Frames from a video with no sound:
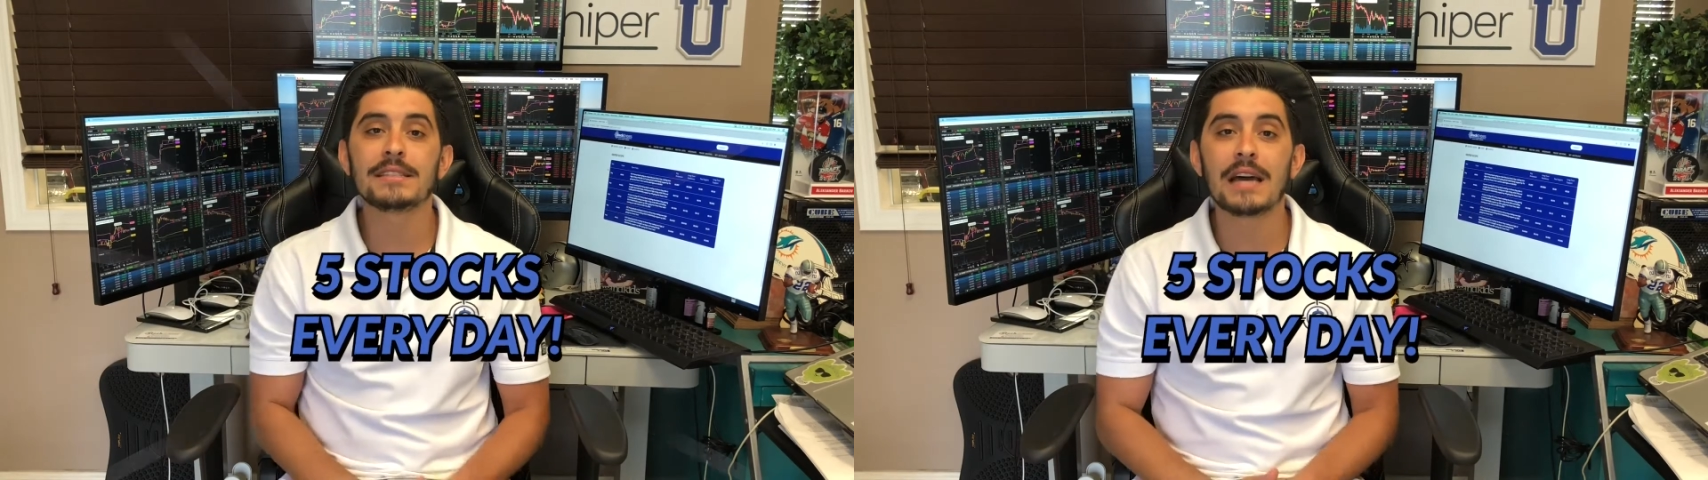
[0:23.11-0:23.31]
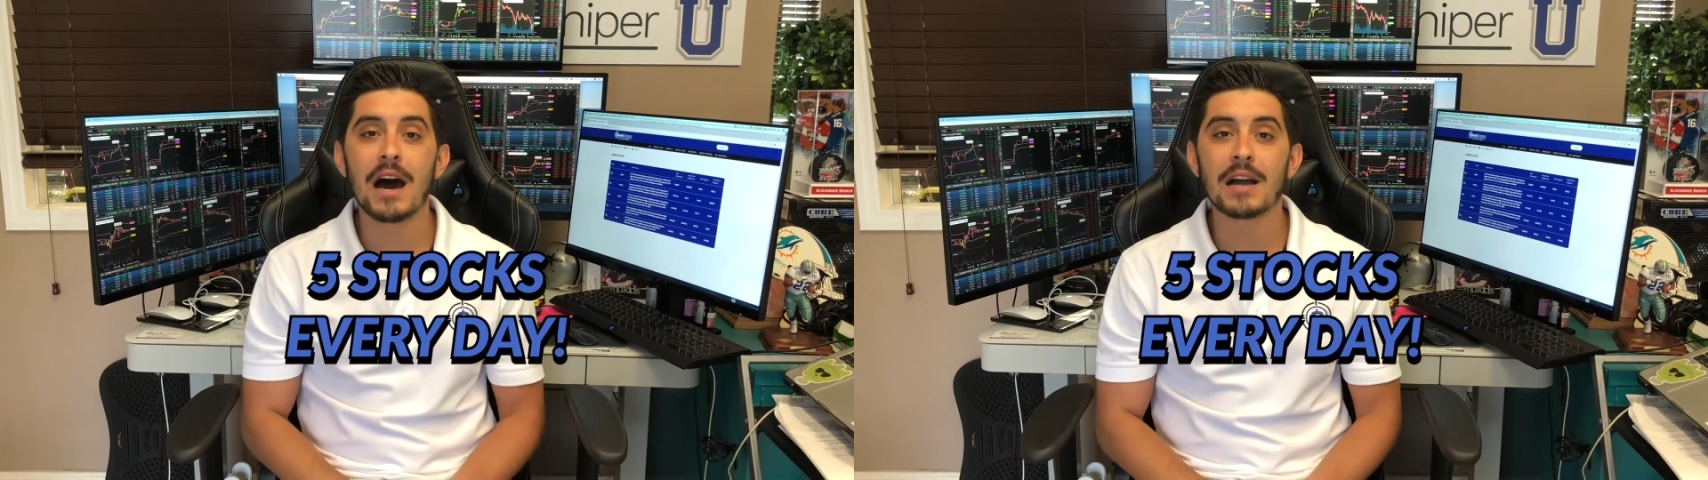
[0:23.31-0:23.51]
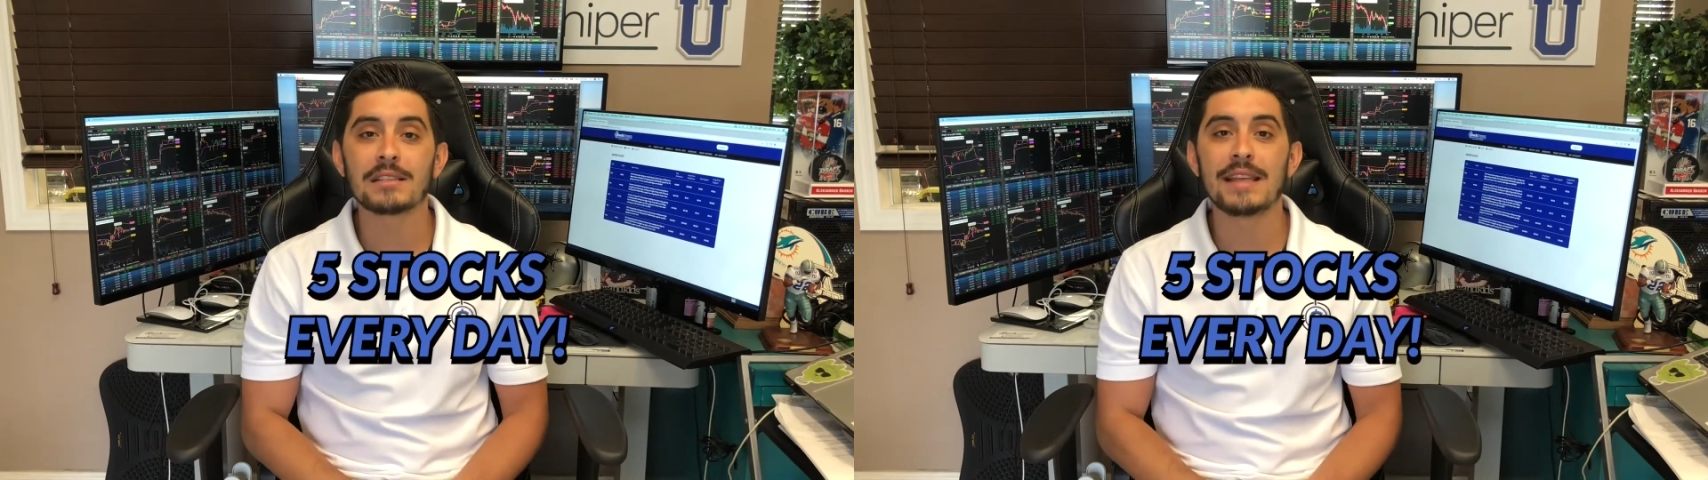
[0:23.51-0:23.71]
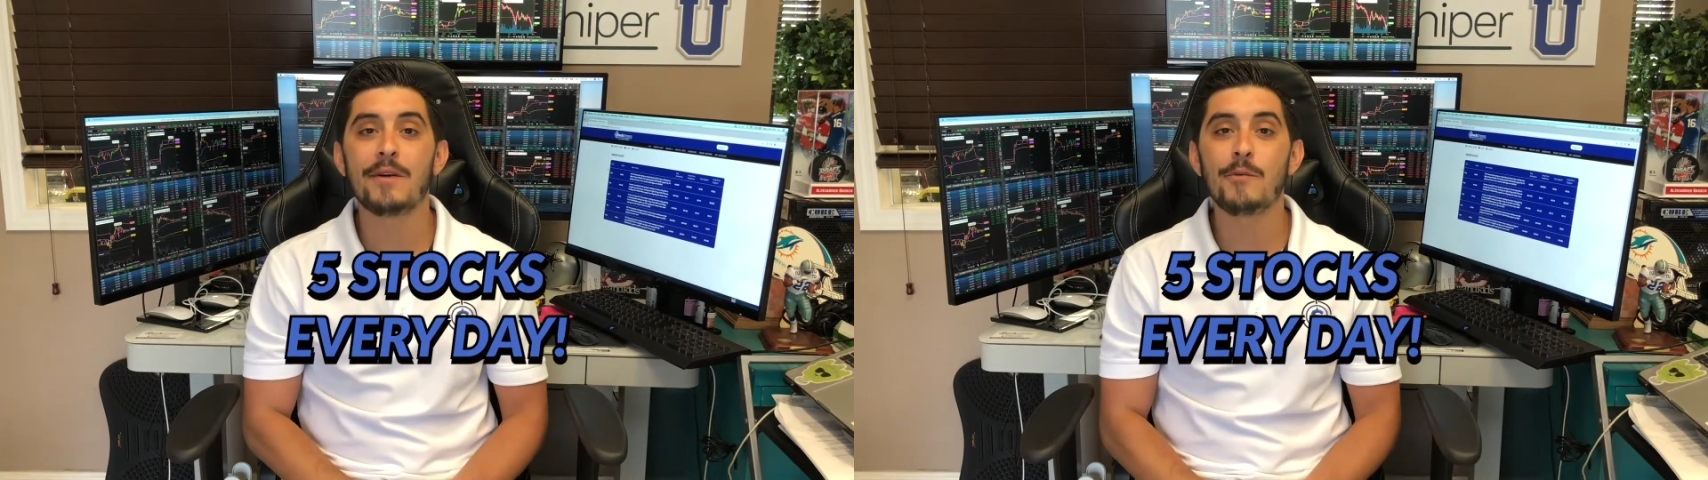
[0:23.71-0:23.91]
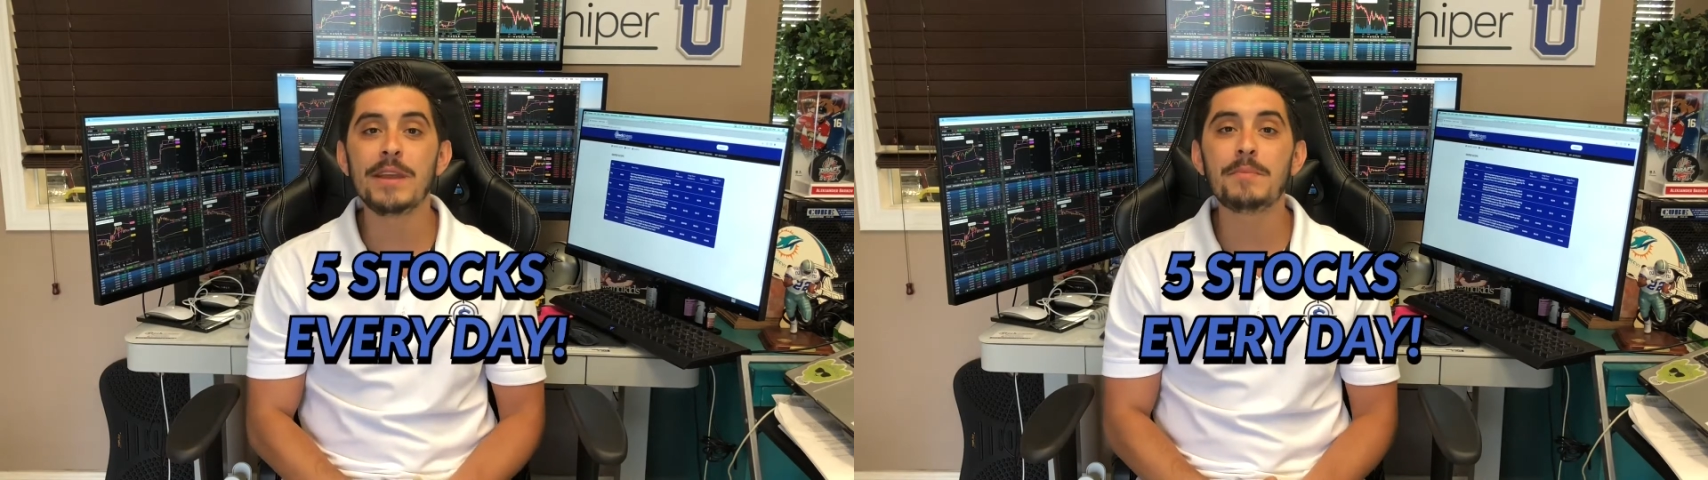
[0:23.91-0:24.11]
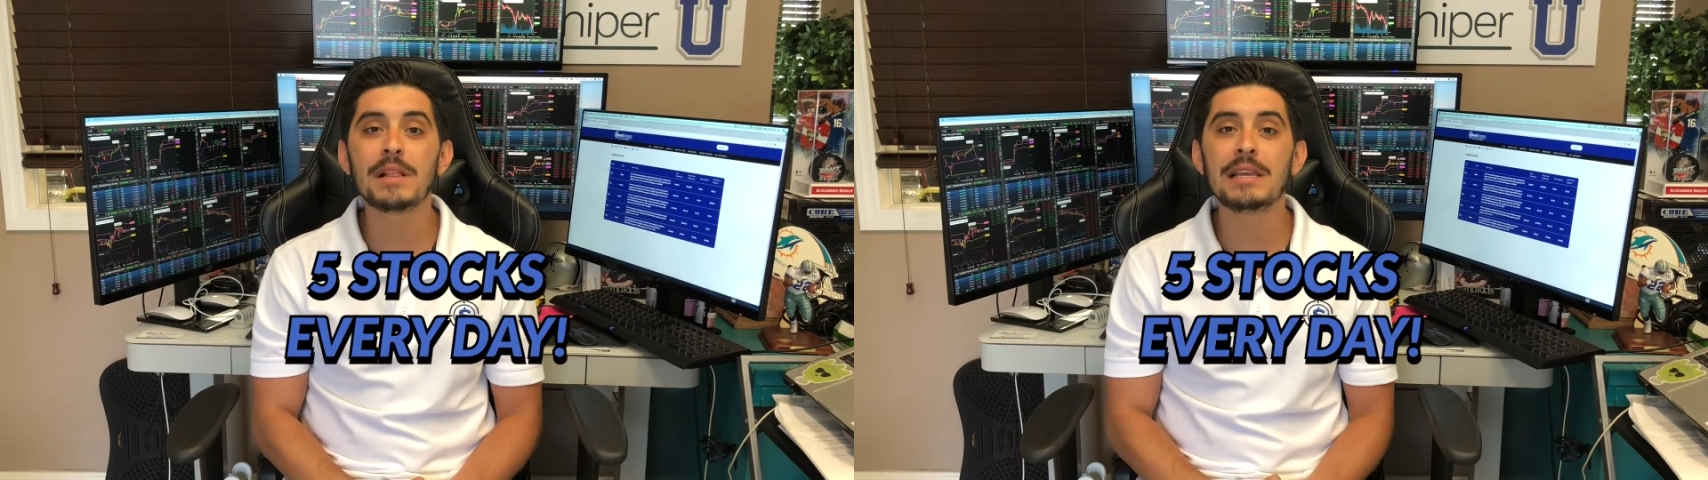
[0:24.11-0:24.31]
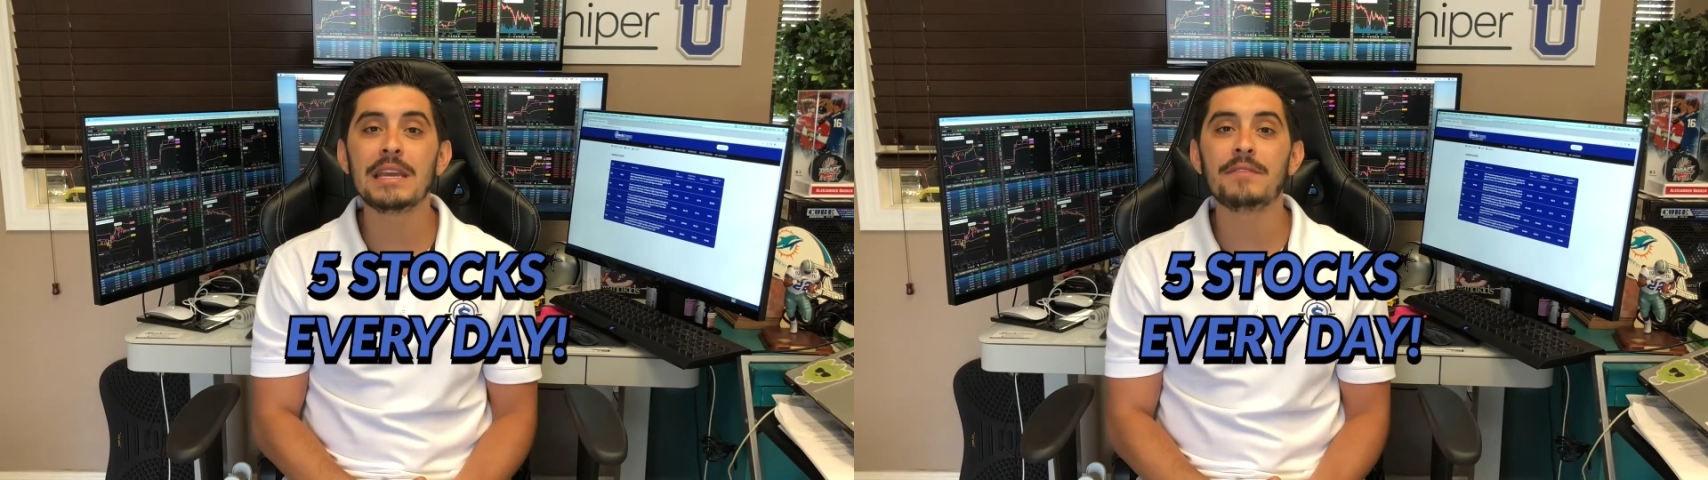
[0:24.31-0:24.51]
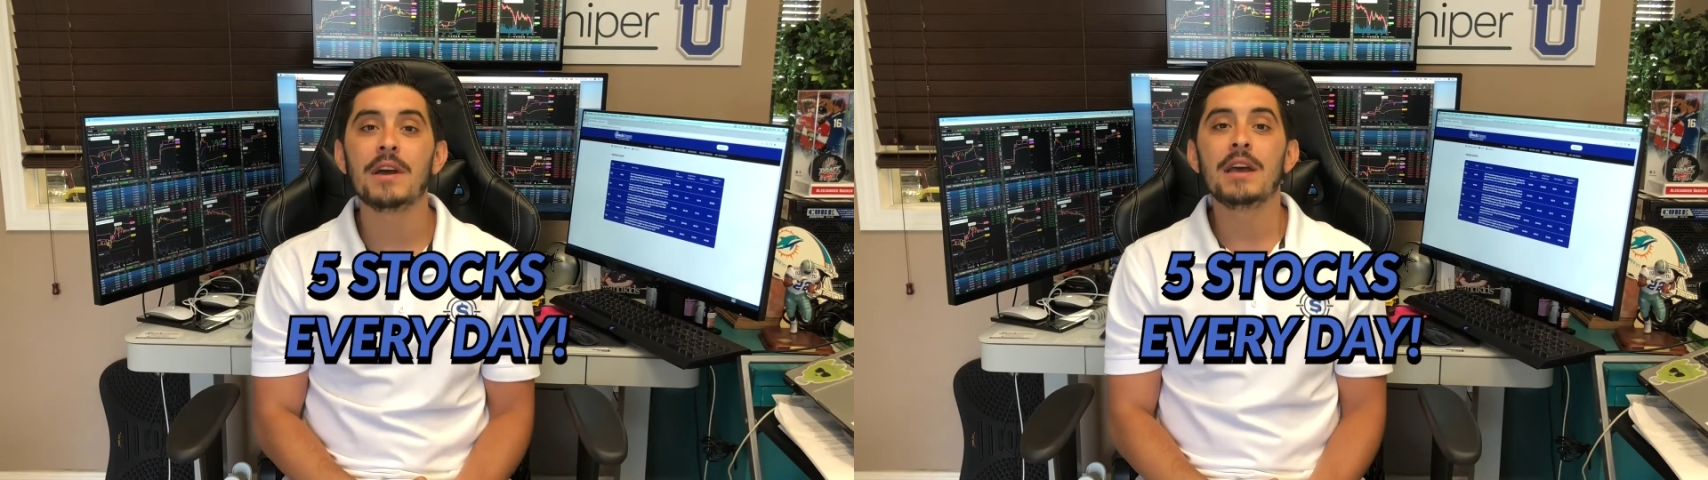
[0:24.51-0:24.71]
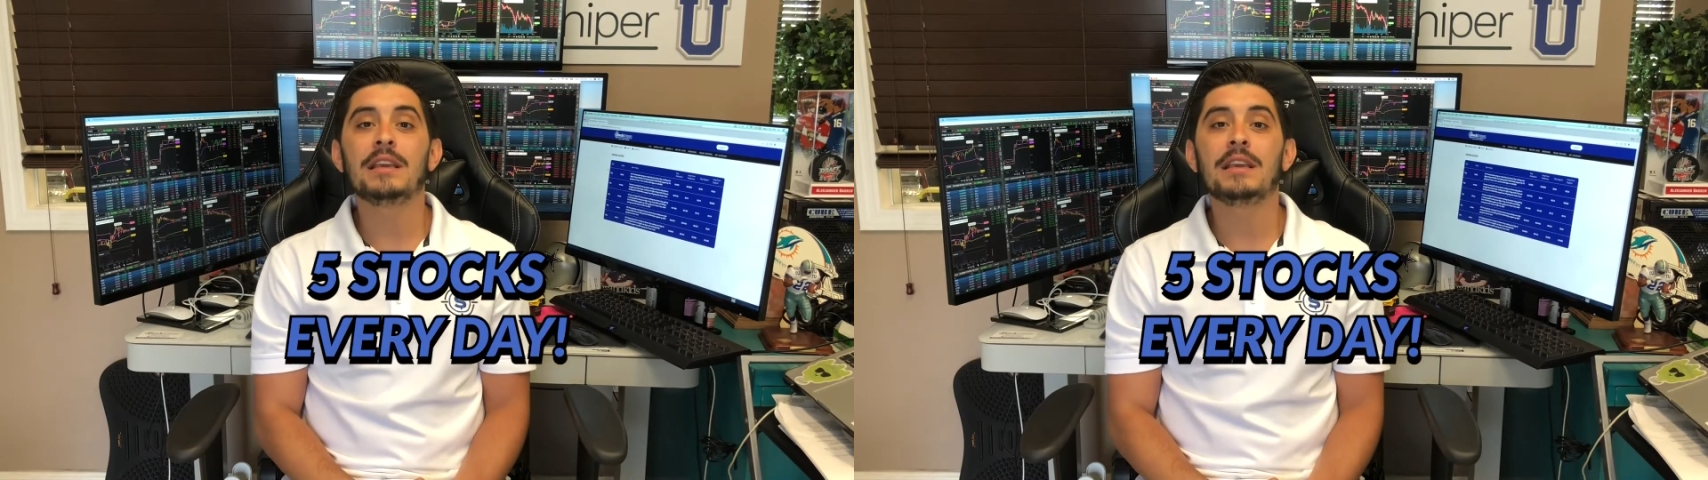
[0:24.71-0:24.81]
stocks that we believe